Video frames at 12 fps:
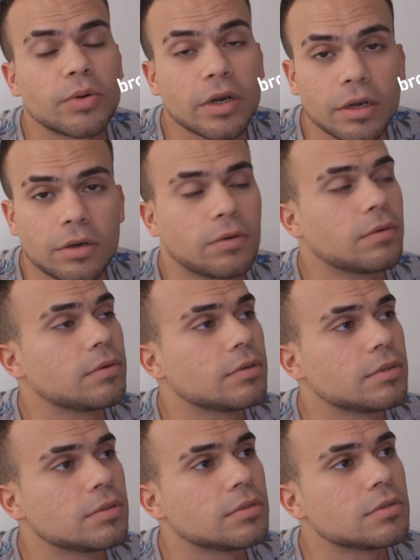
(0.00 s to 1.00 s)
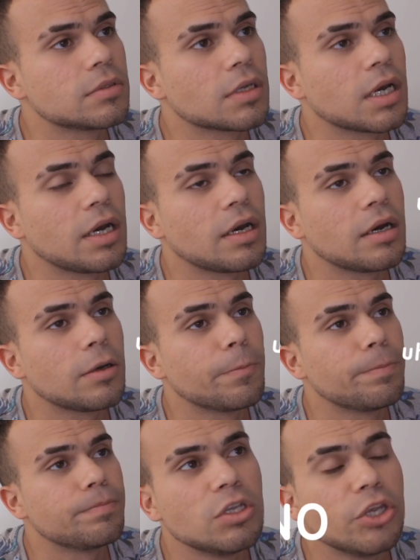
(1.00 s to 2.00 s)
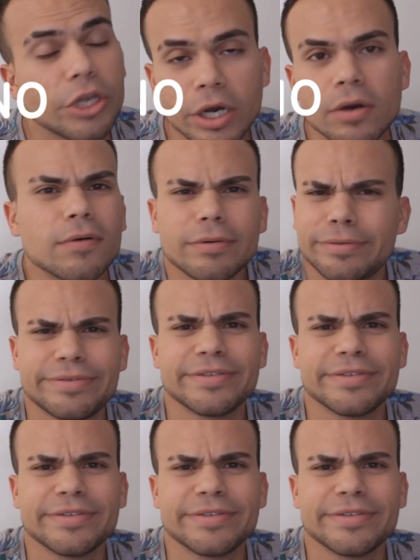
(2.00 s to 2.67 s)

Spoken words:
Bro, no.